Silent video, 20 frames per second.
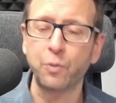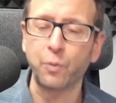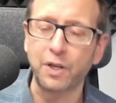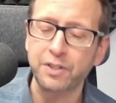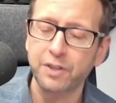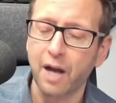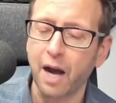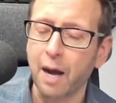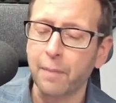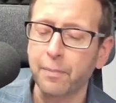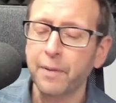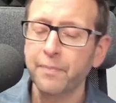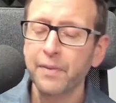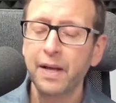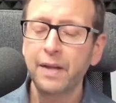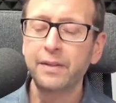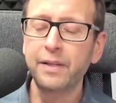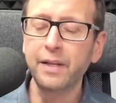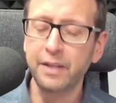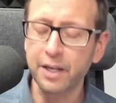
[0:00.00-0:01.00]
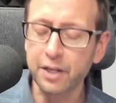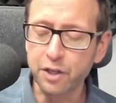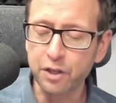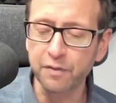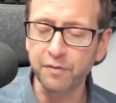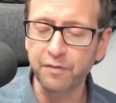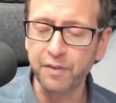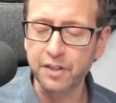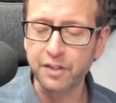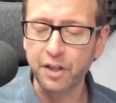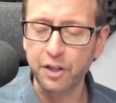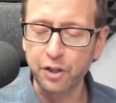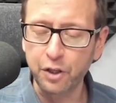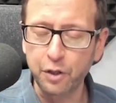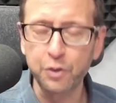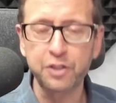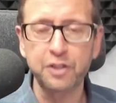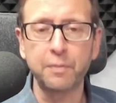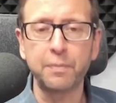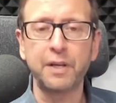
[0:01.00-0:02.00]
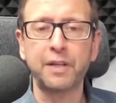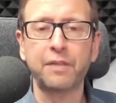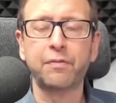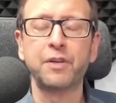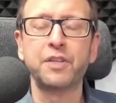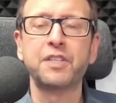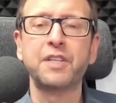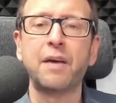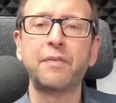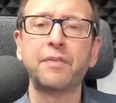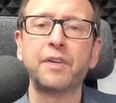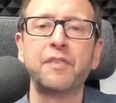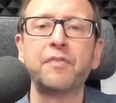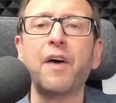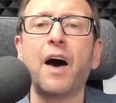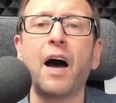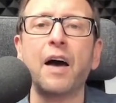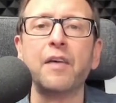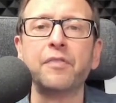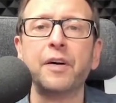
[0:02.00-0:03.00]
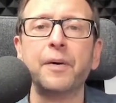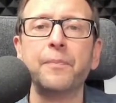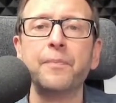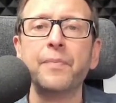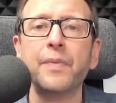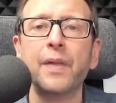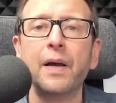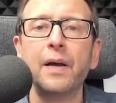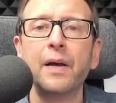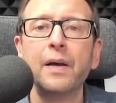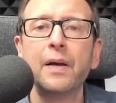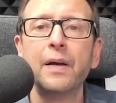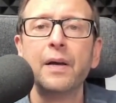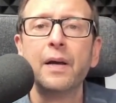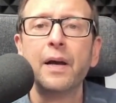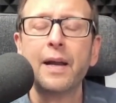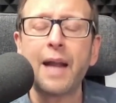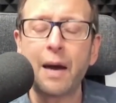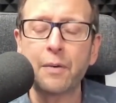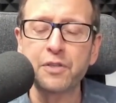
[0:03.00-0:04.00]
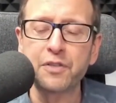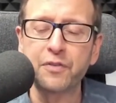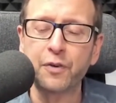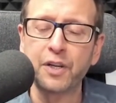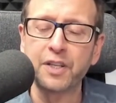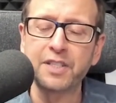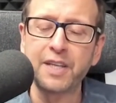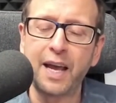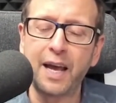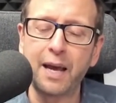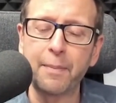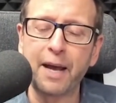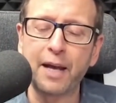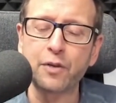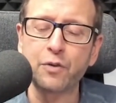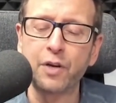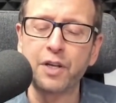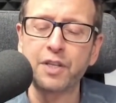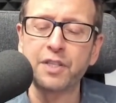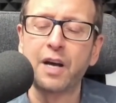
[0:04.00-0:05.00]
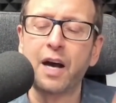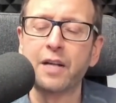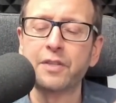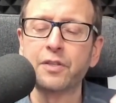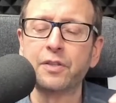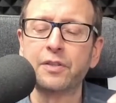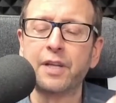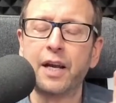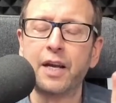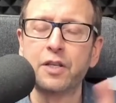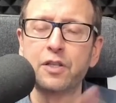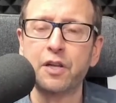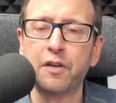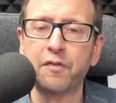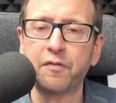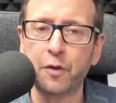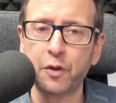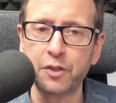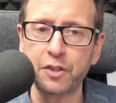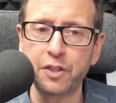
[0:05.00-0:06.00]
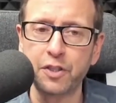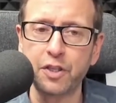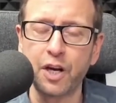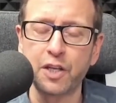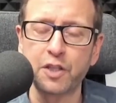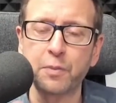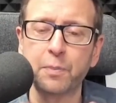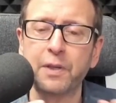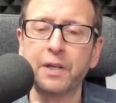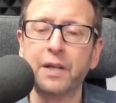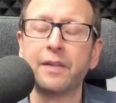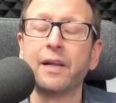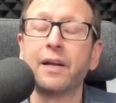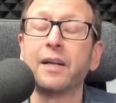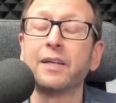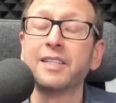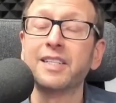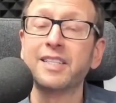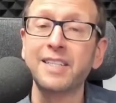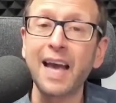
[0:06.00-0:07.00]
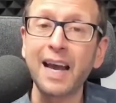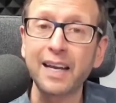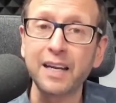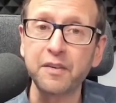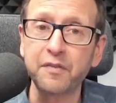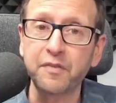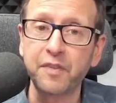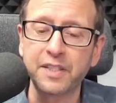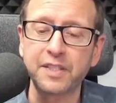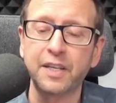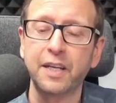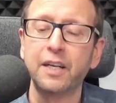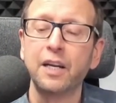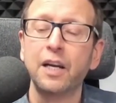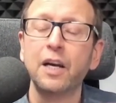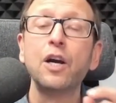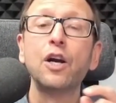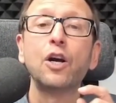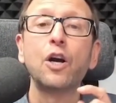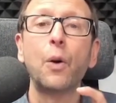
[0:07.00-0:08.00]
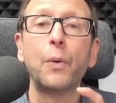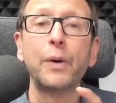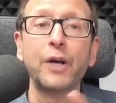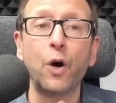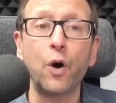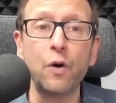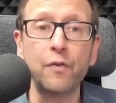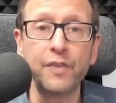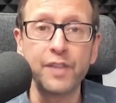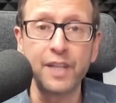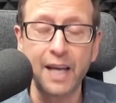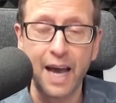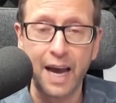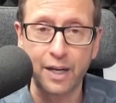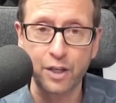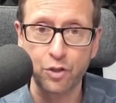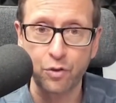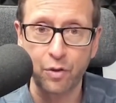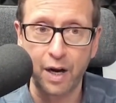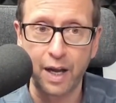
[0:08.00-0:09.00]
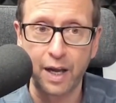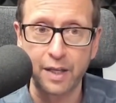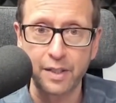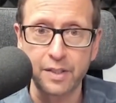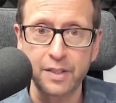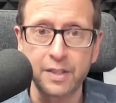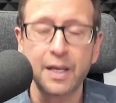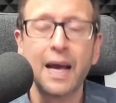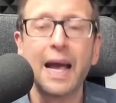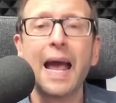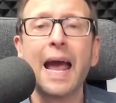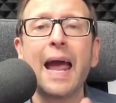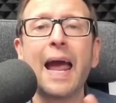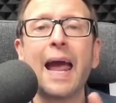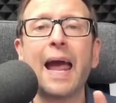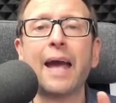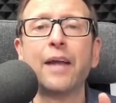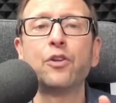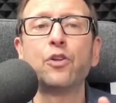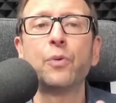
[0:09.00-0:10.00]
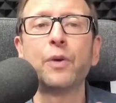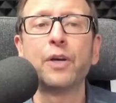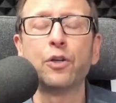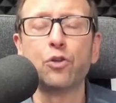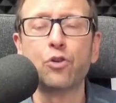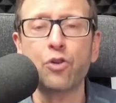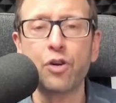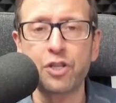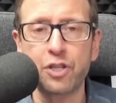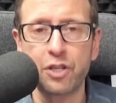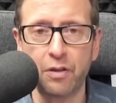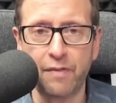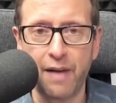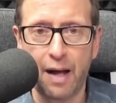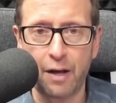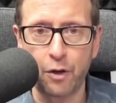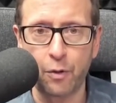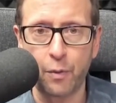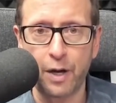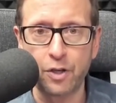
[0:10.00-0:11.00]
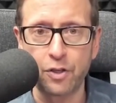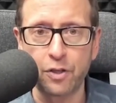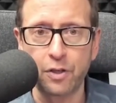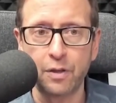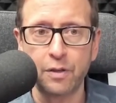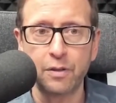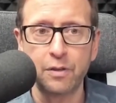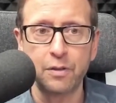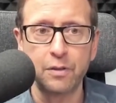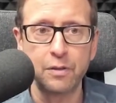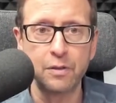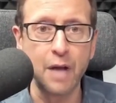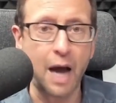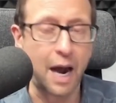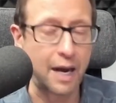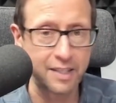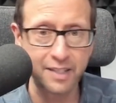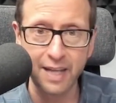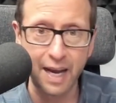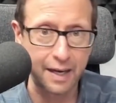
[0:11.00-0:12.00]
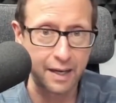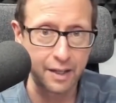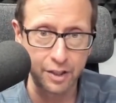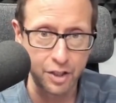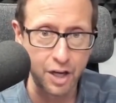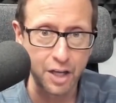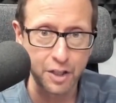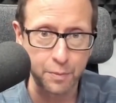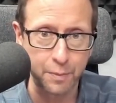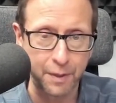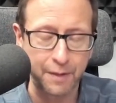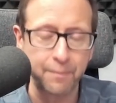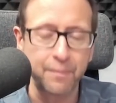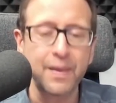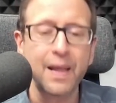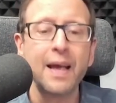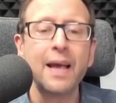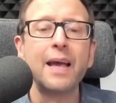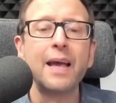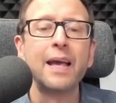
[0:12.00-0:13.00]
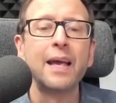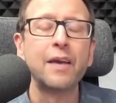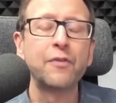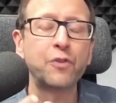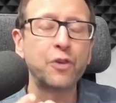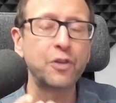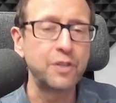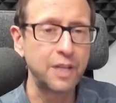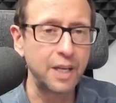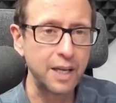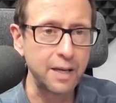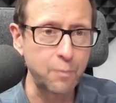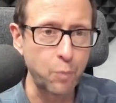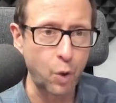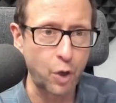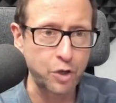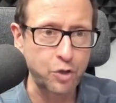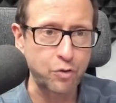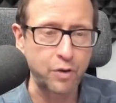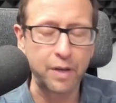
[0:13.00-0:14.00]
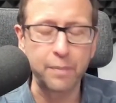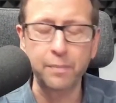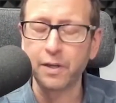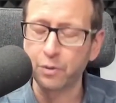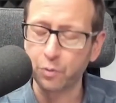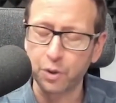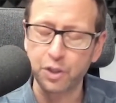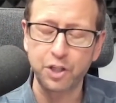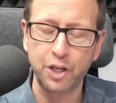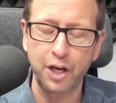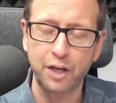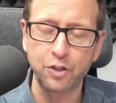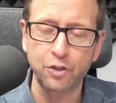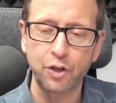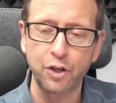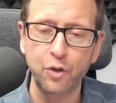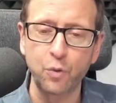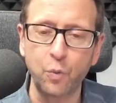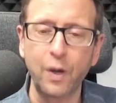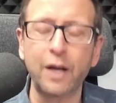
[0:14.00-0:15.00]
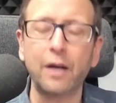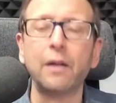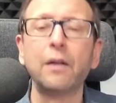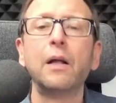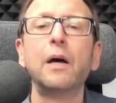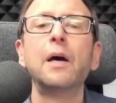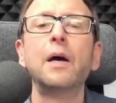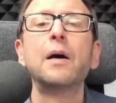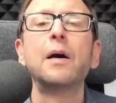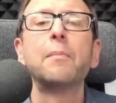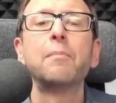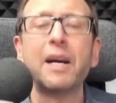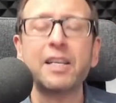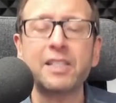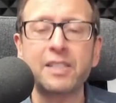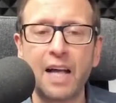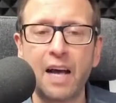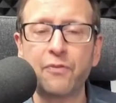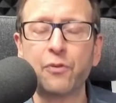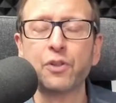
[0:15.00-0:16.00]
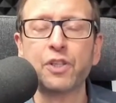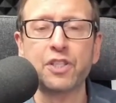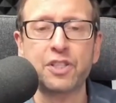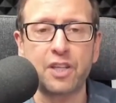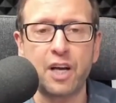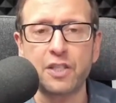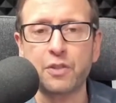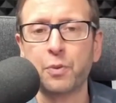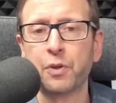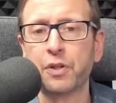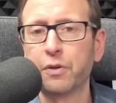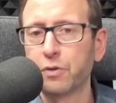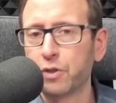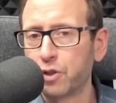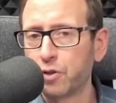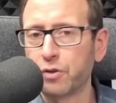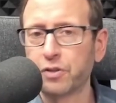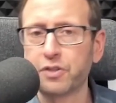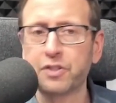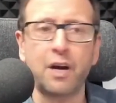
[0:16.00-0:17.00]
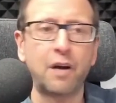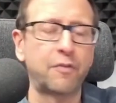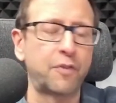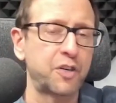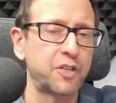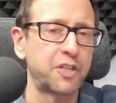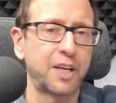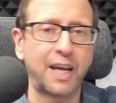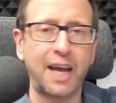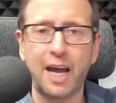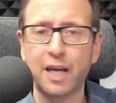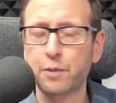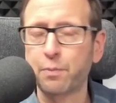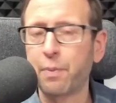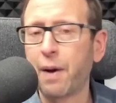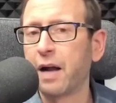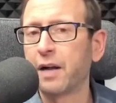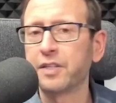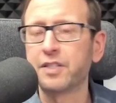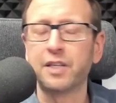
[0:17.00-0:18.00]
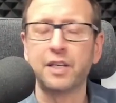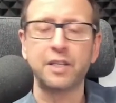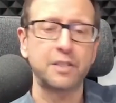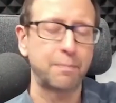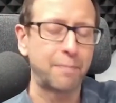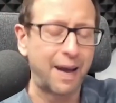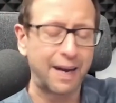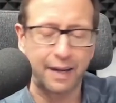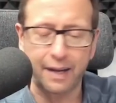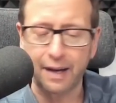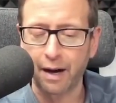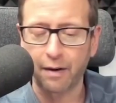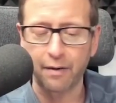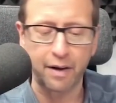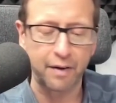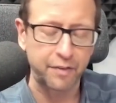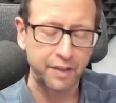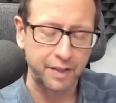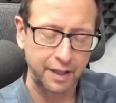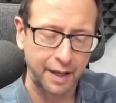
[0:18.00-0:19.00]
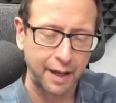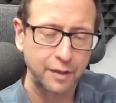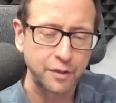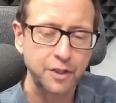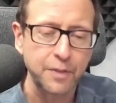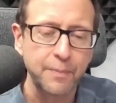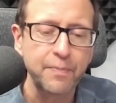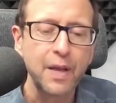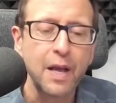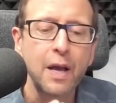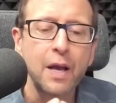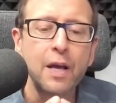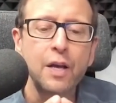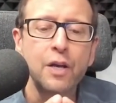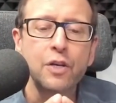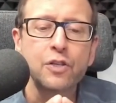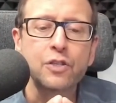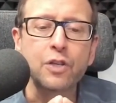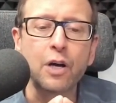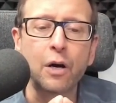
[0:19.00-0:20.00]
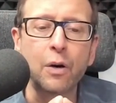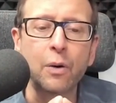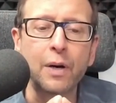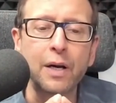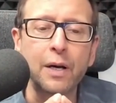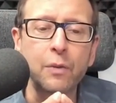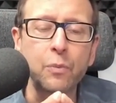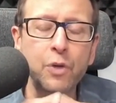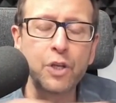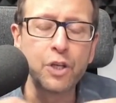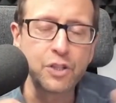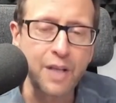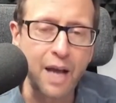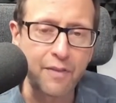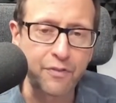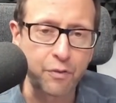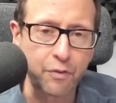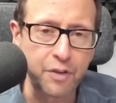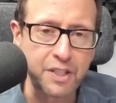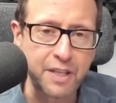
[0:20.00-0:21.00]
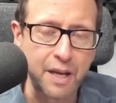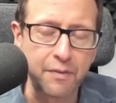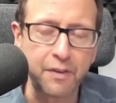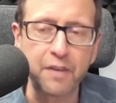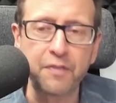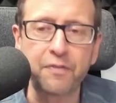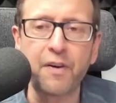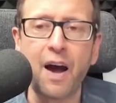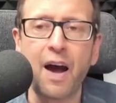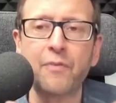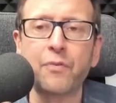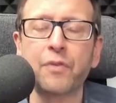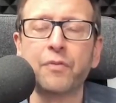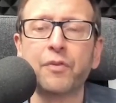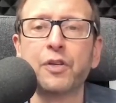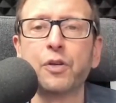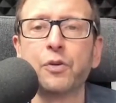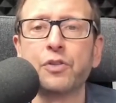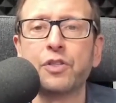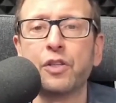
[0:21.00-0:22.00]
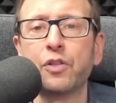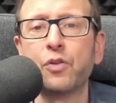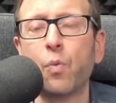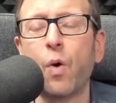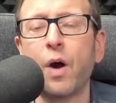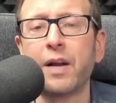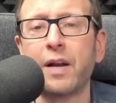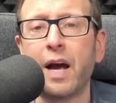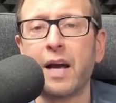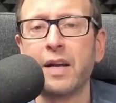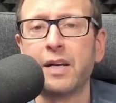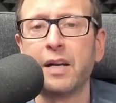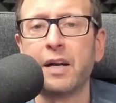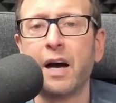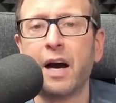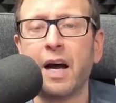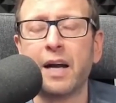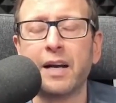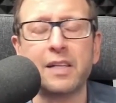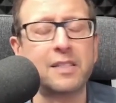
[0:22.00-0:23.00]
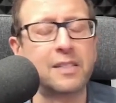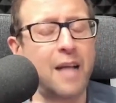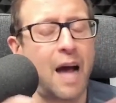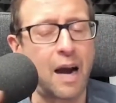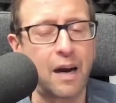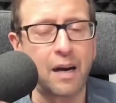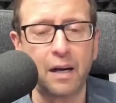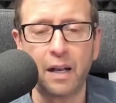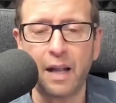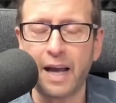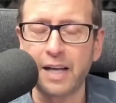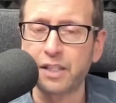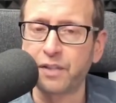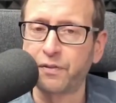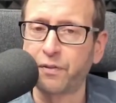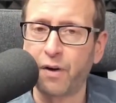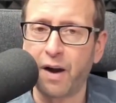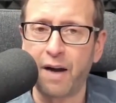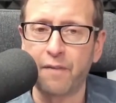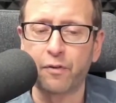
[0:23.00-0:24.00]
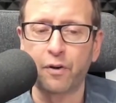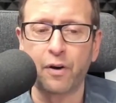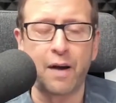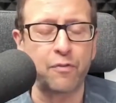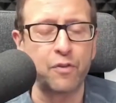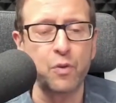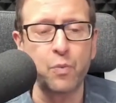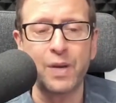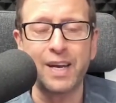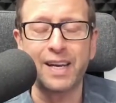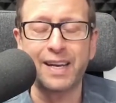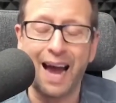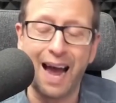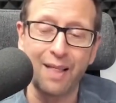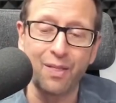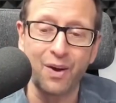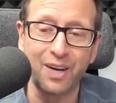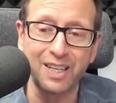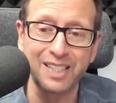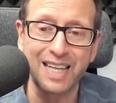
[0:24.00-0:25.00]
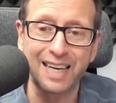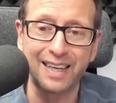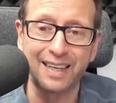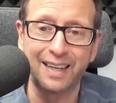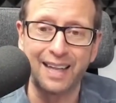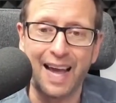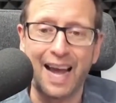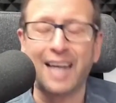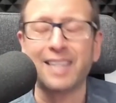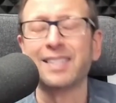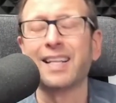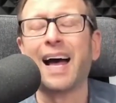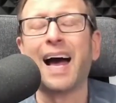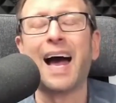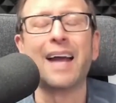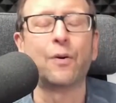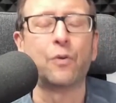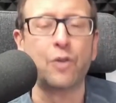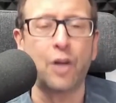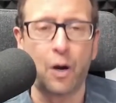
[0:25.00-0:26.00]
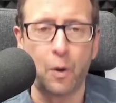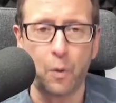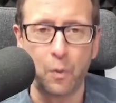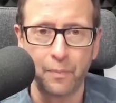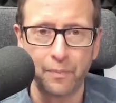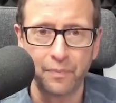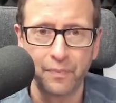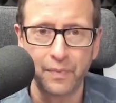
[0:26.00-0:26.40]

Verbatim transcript: and West Cobb. The initial visit used to be $375. And that was for an exam, x-rays, consultation, first adjustment, and then on a second visit, going over the x-rays and doing a nutrition evaluation, not a second adjustment. If you need more treatment, which chances are you will, my staff will discuss with you insurance coverage and cash policies and Medicare and everything else. So we used to have $375. We've reduced it to $199. It's not going to last forever, every week. How long is that going to last? I don't know.